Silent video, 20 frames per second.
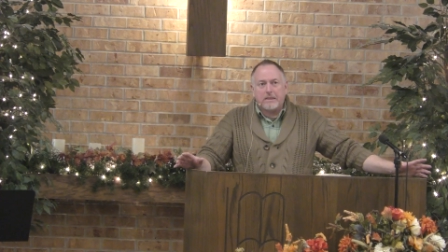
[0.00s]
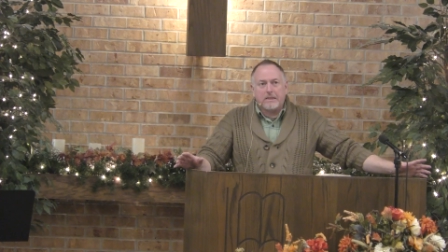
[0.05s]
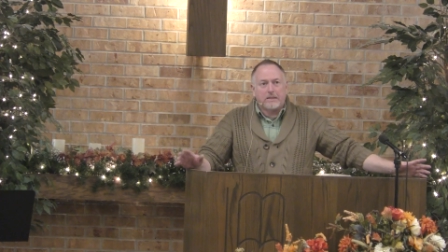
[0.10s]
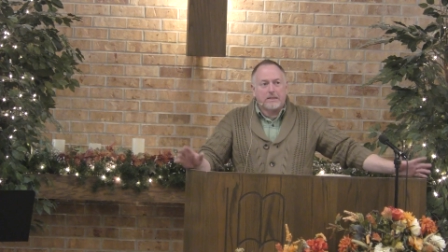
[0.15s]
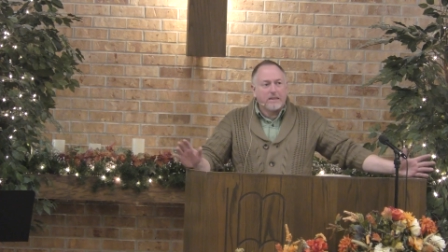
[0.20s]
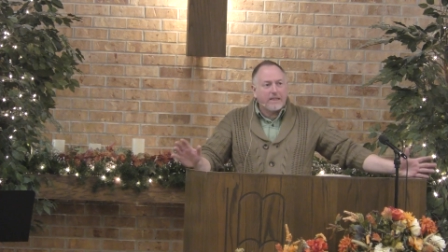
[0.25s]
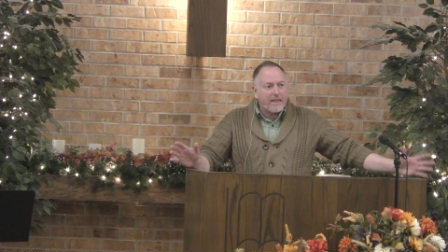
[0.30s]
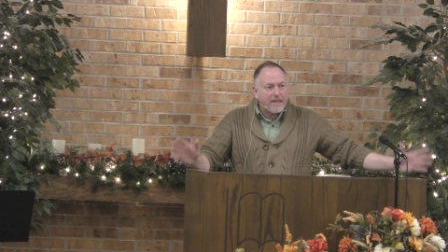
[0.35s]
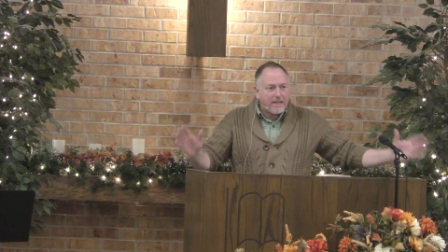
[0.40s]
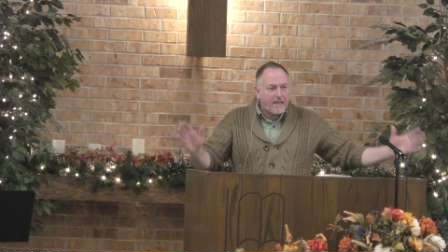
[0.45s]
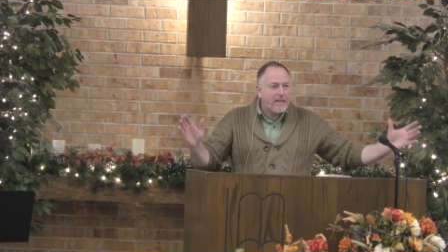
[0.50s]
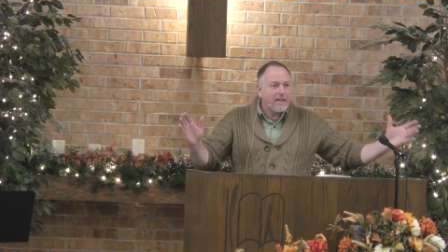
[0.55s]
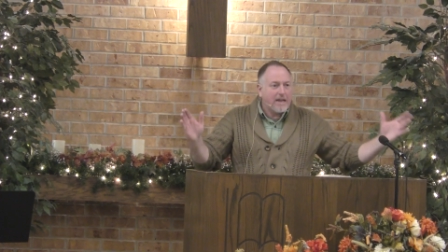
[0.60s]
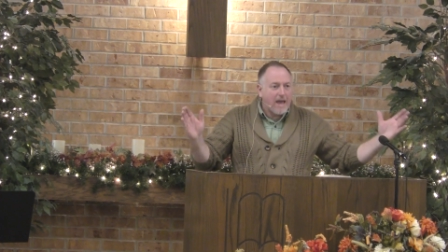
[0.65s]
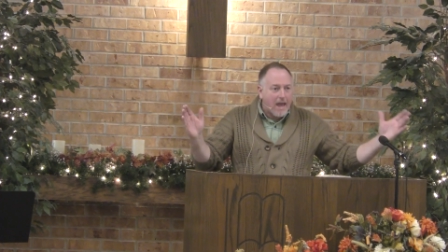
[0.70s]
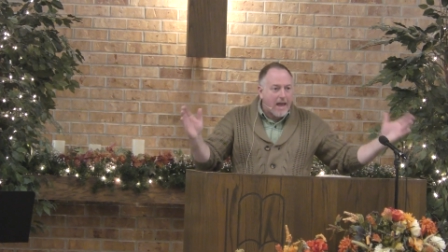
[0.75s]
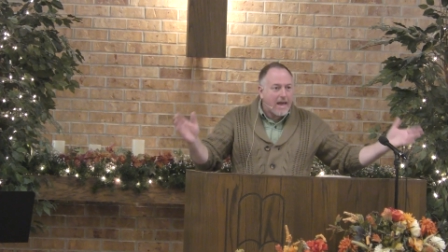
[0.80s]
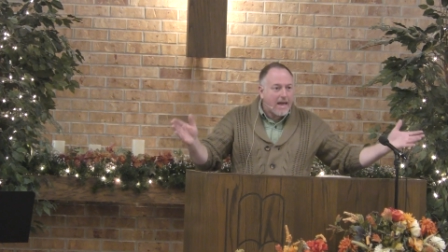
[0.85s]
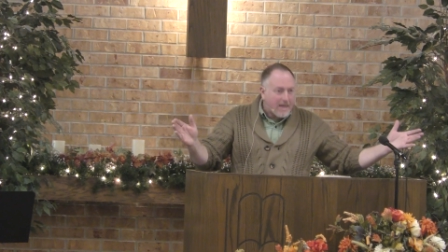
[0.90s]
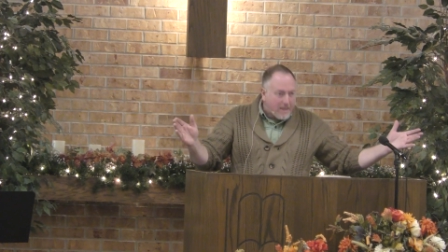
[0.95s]
leading
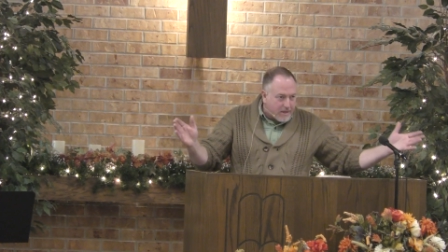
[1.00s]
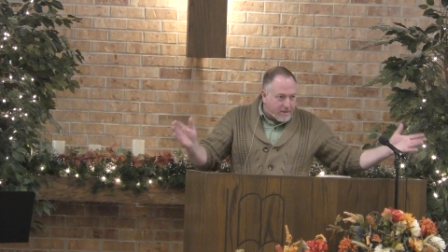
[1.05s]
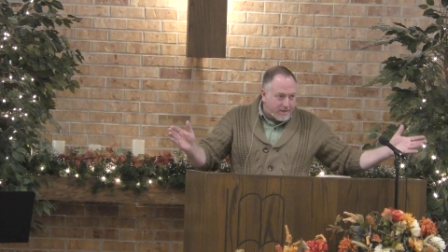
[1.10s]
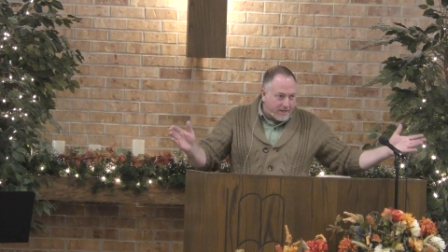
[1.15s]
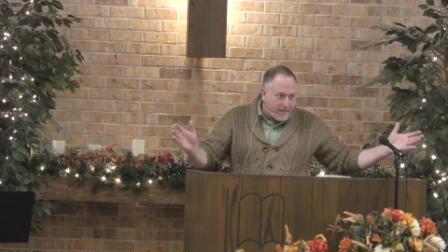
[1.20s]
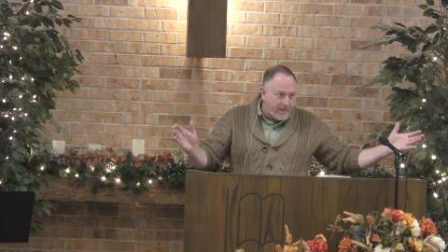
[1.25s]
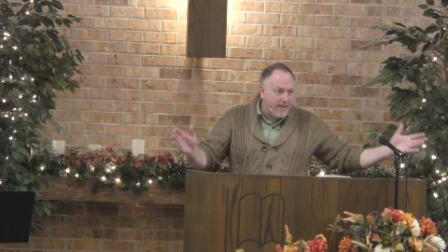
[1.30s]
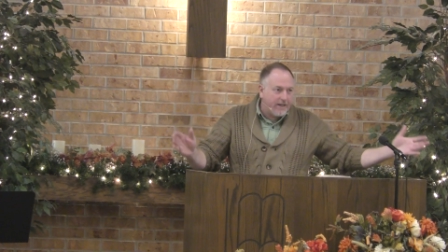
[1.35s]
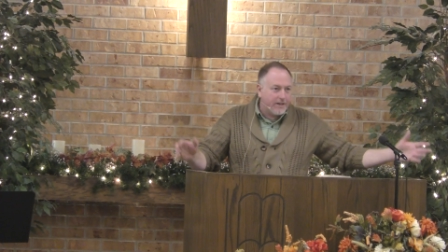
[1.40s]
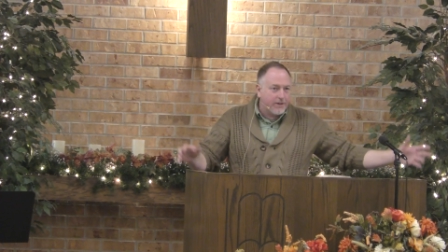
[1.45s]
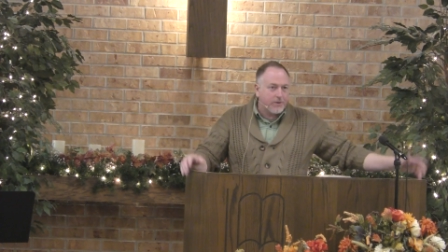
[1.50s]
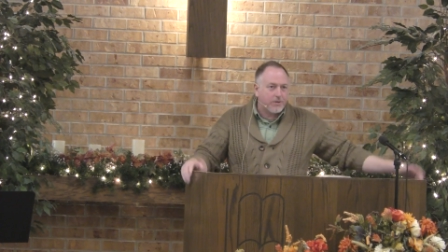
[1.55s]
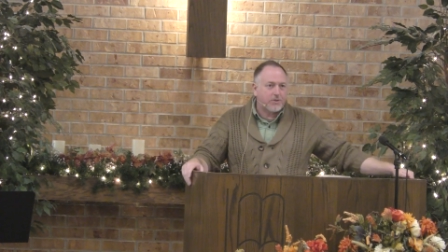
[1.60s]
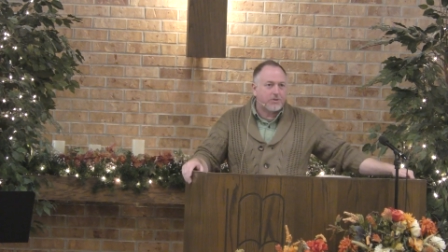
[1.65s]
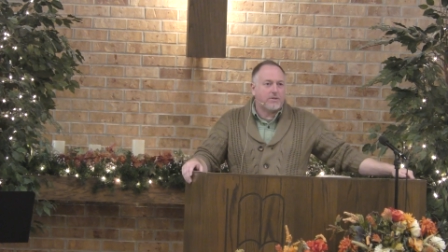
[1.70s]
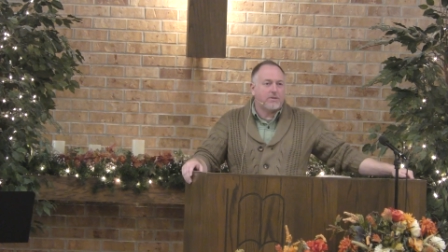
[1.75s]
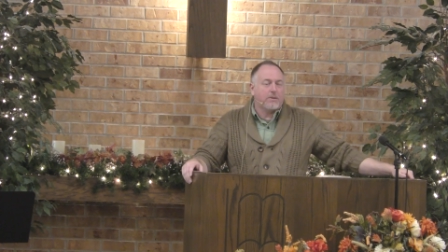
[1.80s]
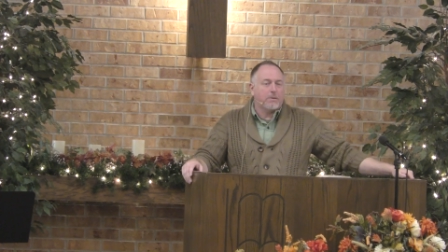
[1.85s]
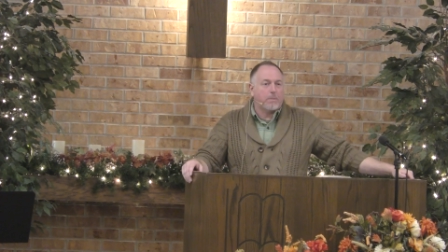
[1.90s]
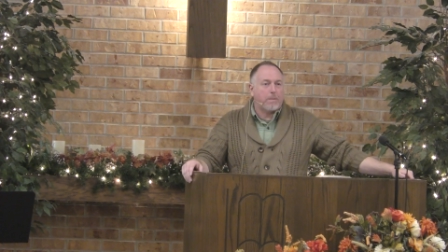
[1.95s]

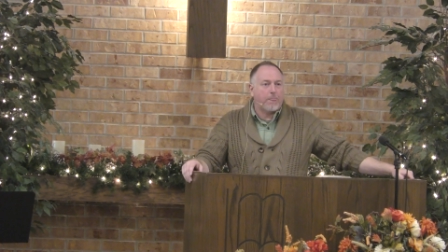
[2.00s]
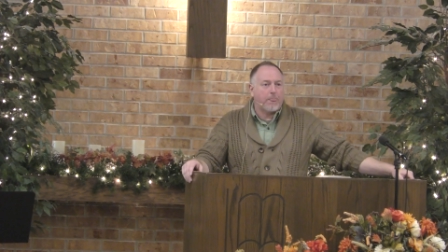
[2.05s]
atheists,